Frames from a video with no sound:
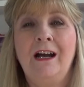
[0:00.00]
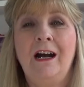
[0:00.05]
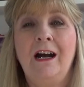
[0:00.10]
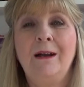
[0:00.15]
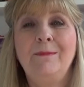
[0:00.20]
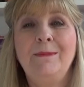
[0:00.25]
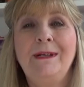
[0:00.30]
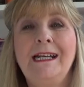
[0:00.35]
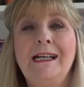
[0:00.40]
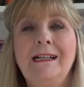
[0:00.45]

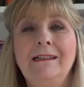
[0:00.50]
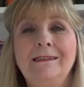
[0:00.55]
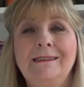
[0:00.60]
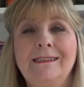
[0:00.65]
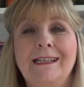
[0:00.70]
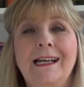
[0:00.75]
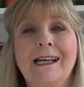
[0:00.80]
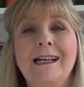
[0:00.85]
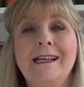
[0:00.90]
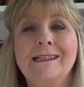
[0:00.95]
I'm an elder
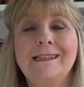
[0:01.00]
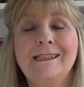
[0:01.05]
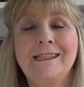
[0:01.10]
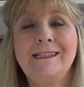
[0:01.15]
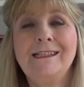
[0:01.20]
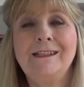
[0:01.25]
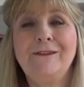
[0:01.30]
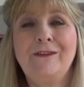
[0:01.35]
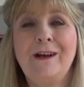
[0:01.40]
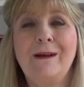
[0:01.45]
at
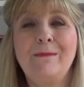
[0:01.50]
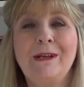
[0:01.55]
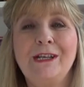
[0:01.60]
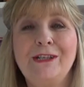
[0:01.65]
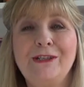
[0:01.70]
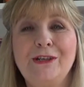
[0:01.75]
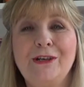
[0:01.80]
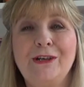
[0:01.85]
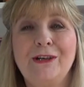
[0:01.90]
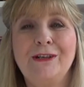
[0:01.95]
City Family
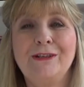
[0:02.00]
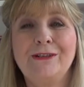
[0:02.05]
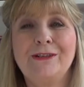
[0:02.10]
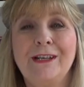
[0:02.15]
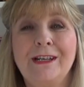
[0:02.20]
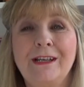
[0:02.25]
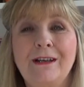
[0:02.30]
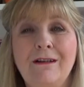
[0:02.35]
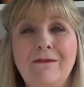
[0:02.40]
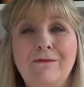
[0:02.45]
Church
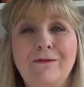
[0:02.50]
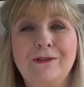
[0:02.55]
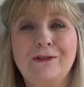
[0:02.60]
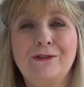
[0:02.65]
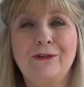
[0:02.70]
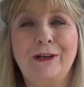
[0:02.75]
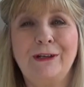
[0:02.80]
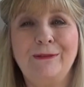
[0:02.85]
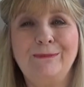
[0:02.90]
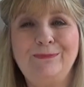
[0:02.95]
in
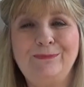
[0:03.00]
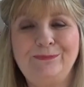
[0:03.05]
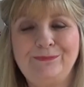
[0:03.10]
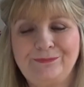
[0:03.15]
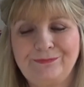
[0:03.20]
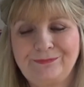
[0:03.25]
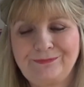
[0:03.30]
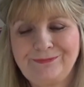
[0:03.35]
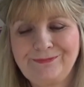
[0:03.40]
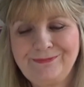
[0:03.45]
Coventry.
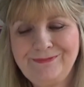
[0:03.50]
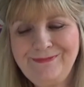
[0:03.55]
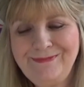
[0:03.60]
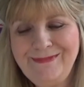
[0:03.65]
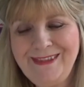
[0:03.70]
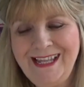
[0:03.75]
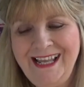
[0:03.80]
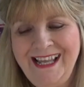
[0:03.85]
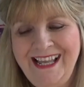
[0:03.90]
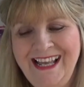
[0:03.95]

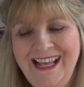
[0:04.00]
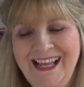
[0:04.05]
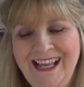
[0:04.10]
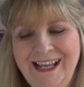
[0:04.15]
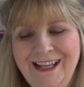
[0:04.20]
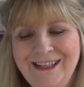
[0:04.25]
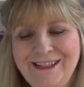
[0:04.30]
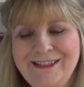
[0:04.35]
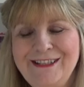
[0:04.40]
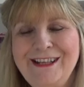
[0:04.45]

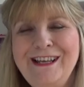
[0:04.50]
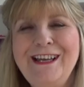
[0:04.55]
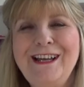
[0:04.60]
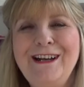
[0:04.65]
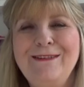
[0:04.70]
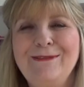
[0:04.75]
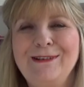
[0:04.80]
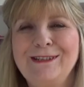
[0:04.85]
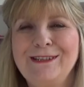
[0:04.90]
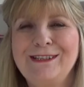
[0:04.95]
Today
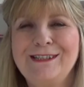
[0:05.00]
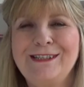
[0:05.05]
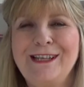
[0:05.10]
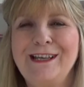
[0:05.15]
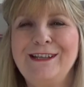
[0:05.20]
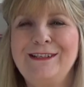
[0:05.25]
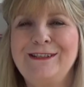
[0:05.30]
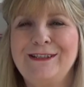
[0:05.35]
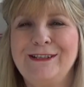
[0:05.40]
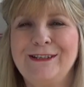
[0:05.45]
I want to
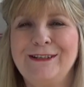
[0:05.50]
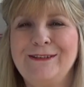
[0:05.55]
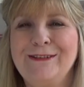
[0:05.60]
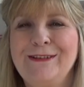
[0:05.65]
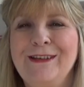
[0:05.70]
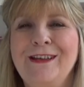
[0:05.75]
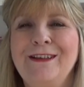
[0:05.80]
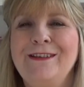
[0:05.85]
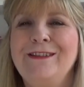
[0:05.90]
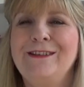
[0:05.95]
say to you,
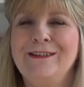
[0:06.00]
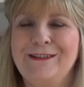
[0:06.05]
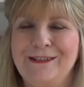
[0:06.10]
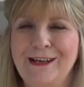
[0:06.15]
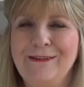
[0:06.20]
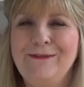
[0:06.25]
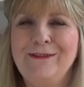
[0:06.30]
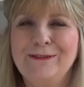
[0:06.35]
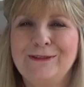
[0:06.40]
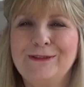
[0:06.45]
the
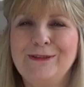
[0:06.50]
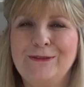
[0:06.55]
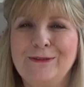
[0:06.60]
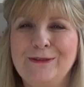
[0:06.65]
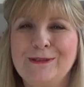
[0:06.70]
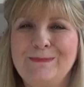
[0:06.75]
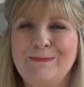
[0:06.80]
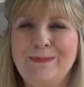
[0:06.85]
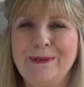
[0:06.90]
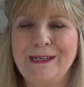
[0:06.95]
devil
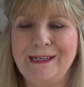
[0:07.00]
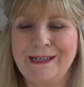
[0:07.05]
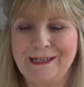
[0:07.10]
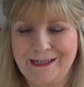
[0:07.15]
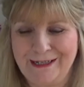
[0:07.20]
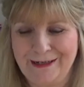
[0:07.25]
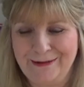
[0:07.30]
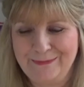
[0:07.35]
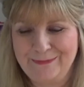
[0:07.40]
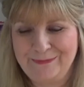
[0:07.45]
talks big,
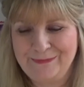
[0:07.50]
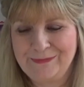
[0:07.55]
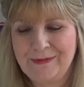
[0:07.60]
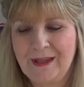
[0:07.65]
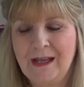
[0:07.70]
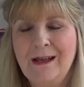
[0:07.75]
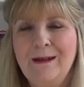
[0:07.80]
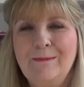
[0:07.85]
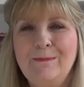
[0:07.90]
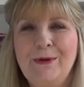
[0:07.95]

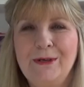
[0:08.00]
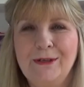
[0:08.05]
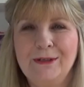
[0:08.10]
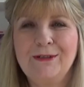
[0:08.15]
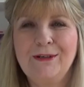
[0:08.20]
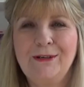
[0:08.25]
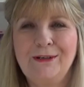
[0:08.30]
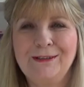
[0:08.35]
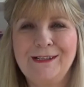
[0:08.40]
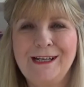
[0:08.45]
but
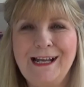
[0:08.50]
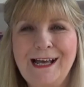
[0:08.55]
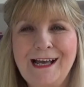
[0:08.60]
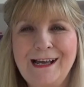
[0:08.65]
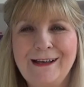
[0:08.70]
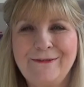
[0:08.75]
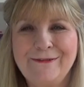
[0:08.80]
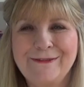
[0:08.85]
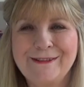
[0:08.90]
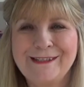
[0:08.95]
God
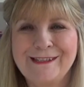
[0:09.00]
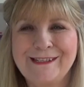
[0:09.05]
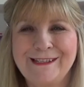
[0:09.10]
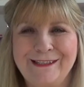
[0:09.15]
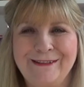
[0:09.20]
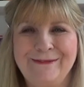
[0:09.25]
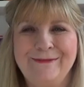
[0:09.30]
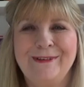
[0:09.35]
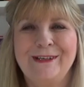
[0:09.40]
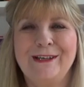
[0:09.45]

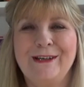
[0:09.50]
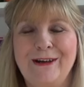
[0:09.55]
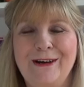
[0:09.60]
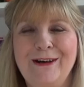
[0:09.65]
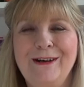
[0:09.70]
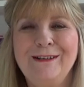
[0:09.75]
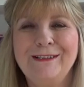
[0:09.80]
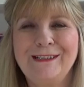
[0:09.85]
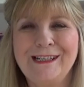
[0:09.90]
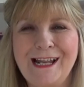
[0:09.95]
laughs.
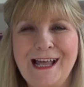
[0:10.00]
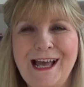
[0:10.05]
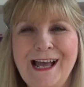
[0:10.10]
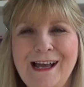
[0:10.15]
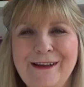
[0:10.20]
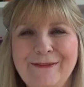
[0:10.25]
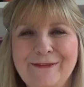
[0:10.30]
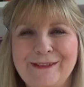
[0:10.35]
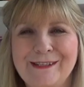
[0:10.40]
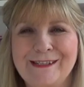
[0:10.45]
God
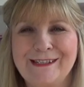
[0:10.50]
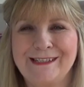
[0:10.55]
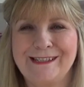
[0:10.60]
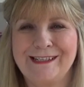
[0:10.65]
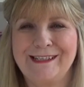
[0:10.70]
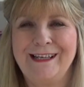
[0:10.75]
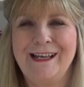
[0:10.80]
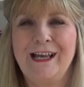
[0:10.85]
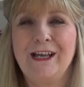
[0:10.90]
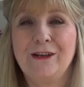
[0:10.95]

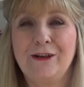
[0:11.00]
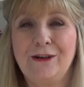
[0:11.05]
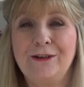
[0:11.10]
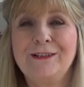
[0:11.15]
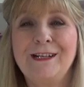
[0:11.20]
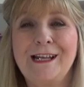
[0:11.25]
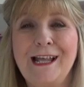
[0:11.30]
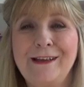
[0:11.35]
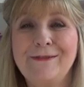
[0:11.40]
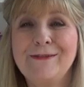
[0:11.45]
laughs.
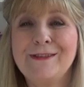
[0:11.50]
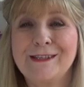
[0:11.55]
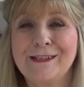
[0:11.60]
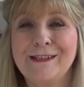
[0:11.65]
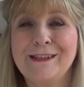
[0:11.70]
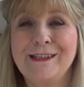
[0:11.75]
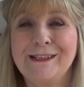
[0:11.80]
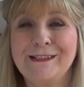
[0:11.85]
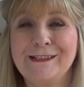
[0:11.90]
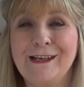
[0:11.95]
God laughs
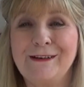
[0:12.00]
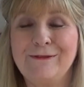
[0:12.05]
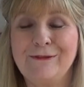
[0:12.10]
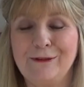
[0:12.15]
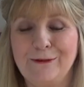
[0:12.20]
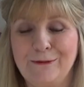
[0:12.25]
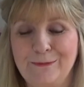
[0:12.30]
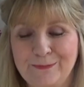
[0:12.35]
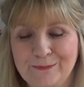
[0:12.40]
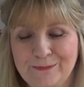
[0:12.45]
at the
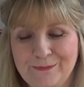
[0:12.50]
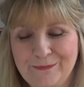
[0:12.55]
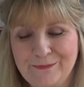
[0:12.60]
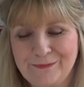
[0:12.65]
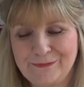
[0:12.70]
devil.